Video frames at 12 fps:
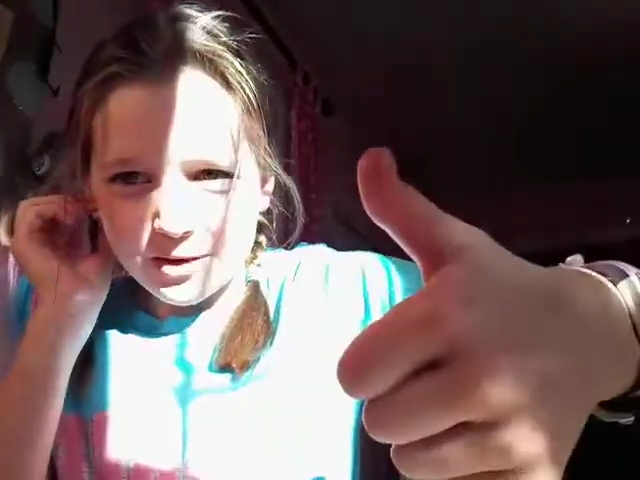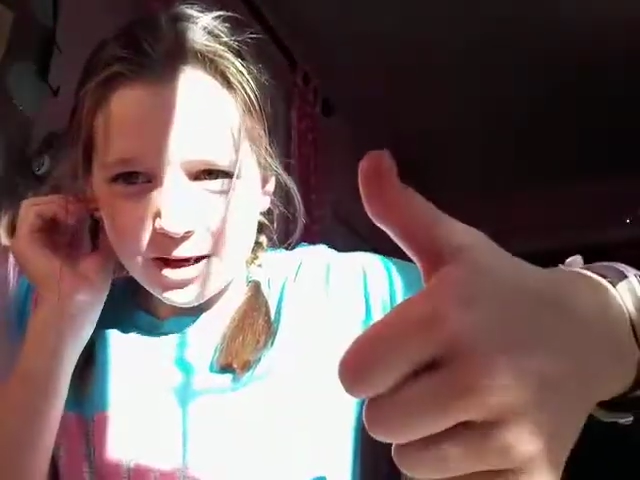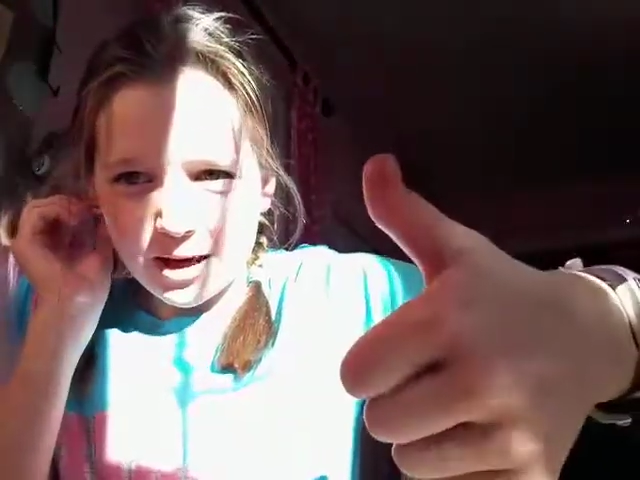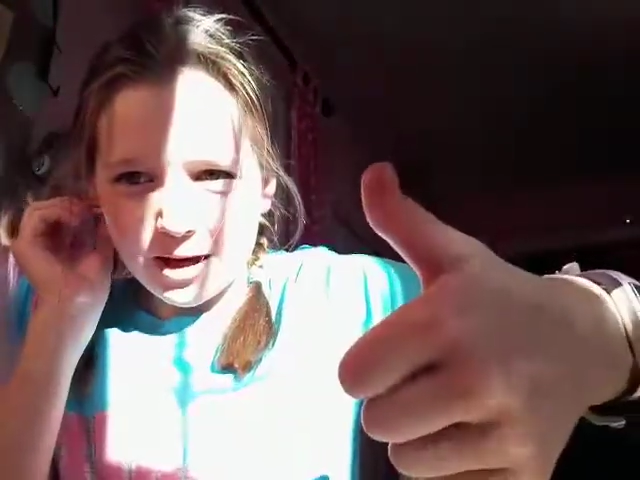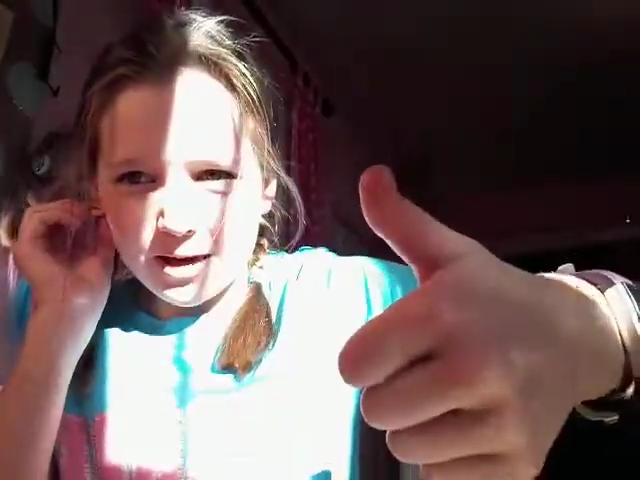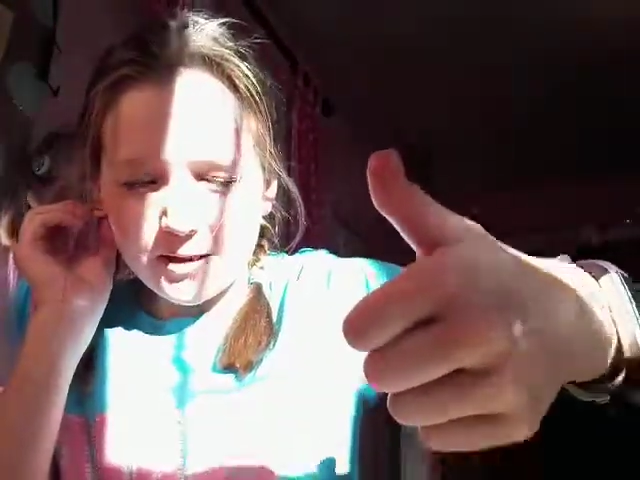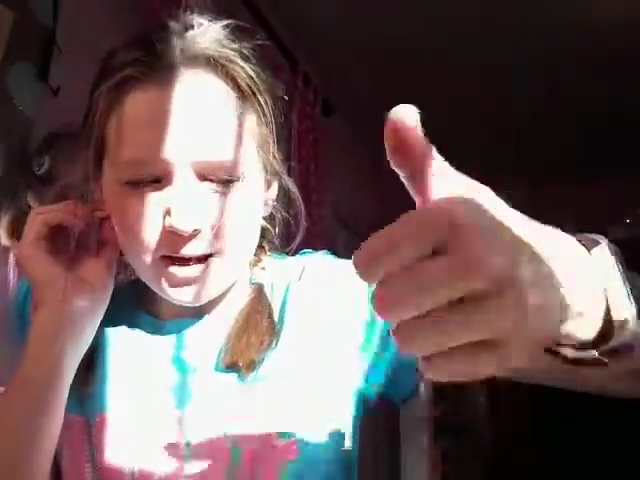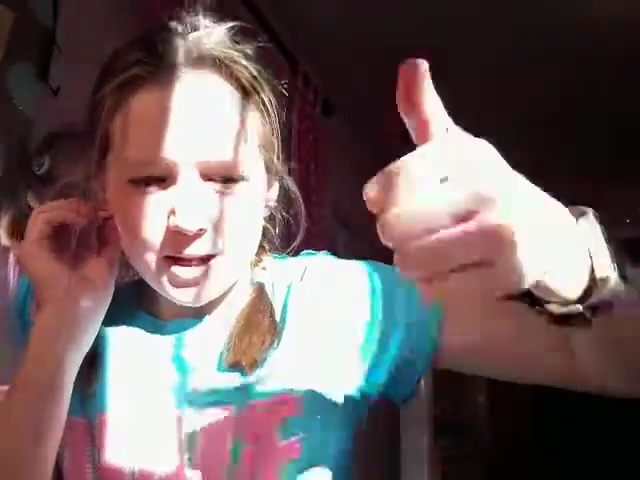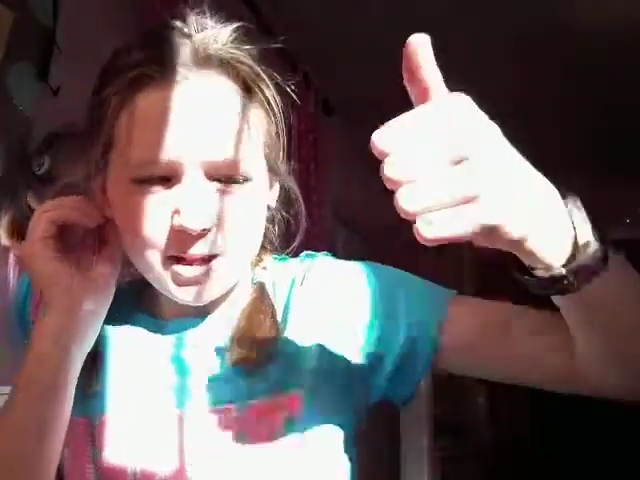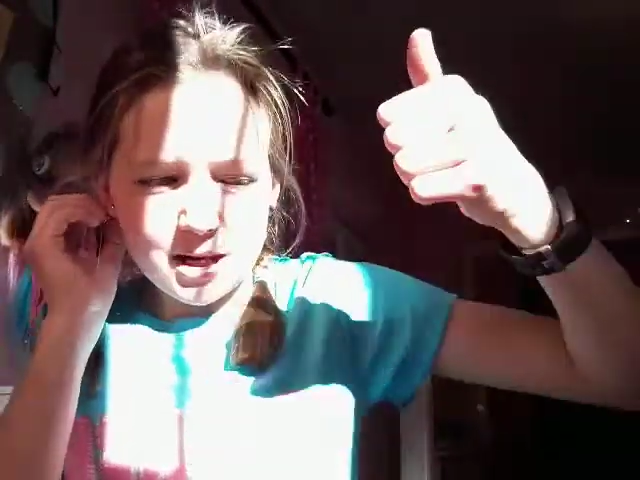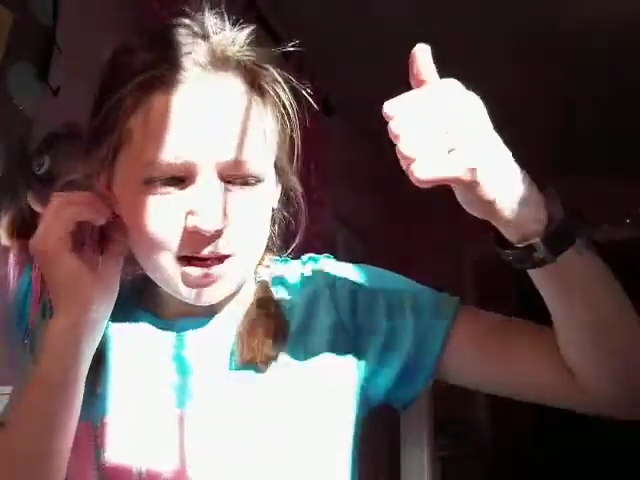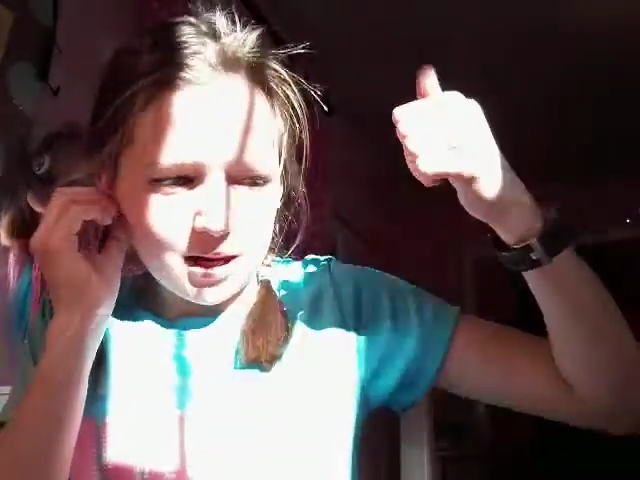yeah,
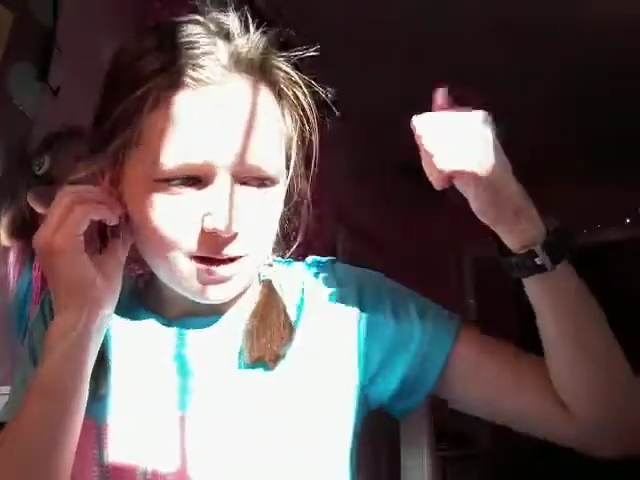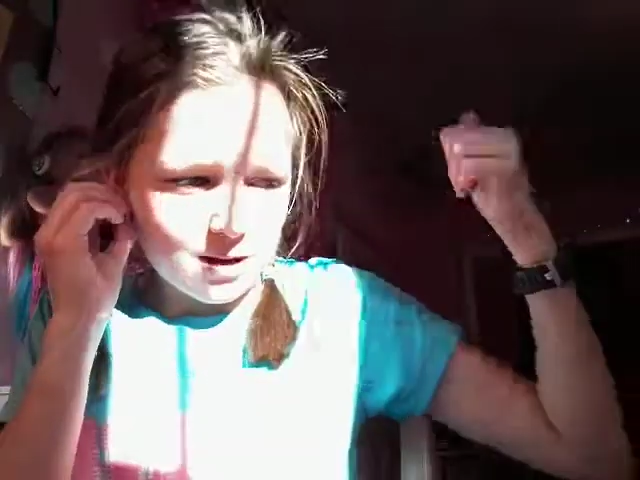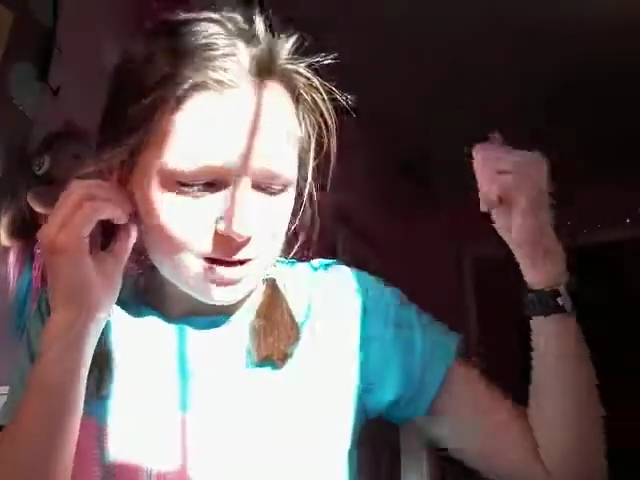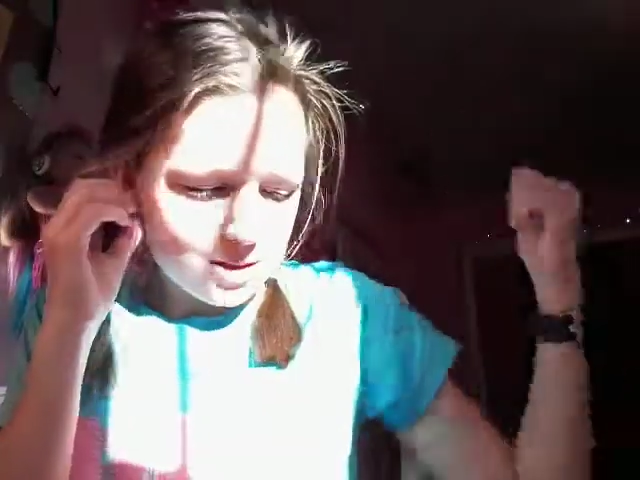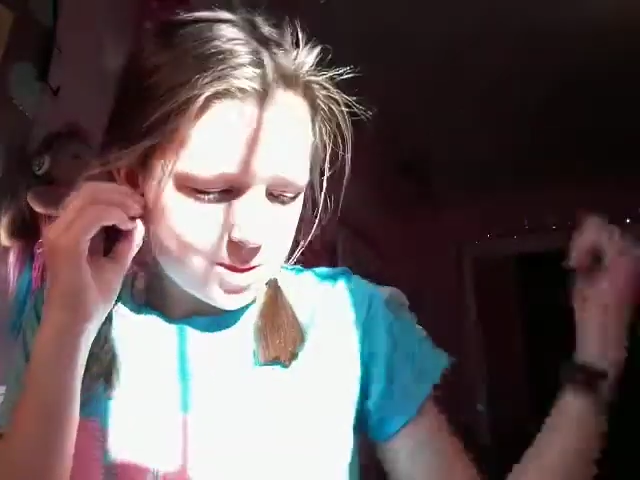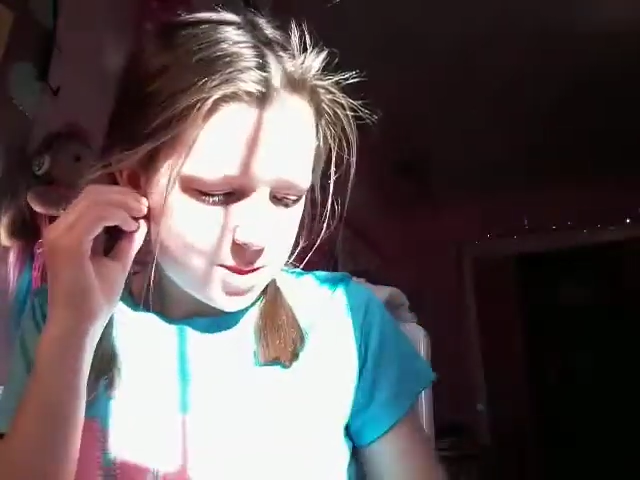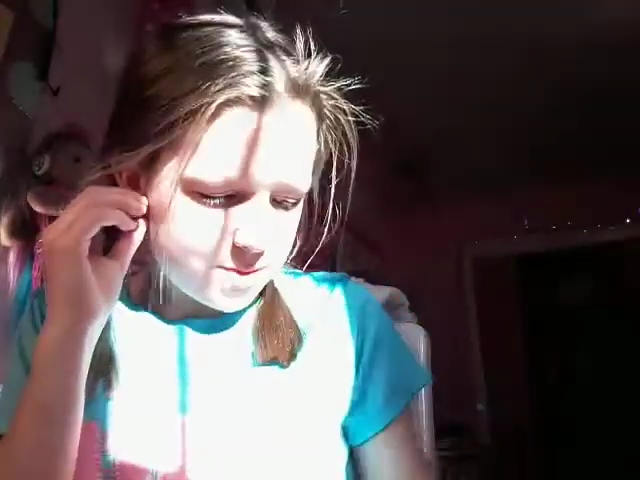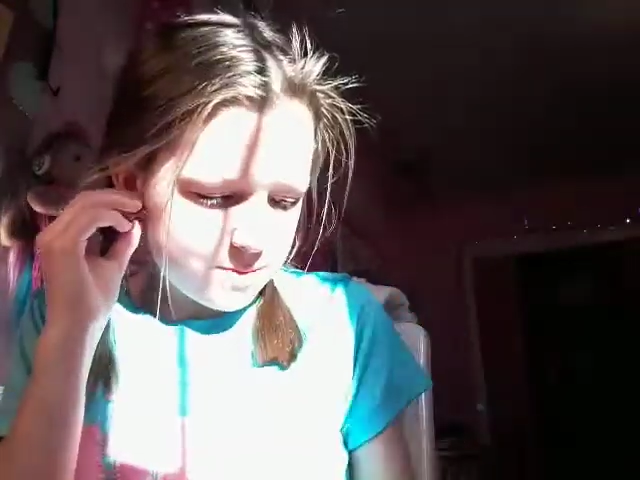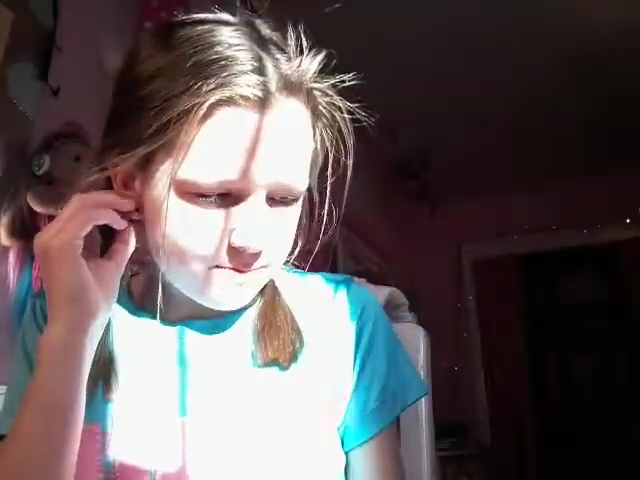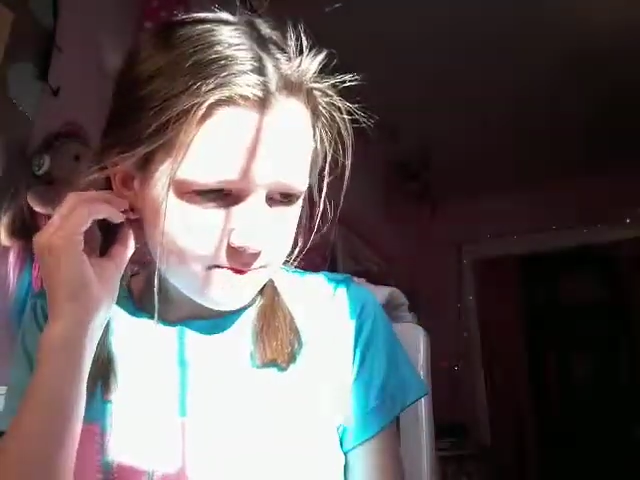and then I got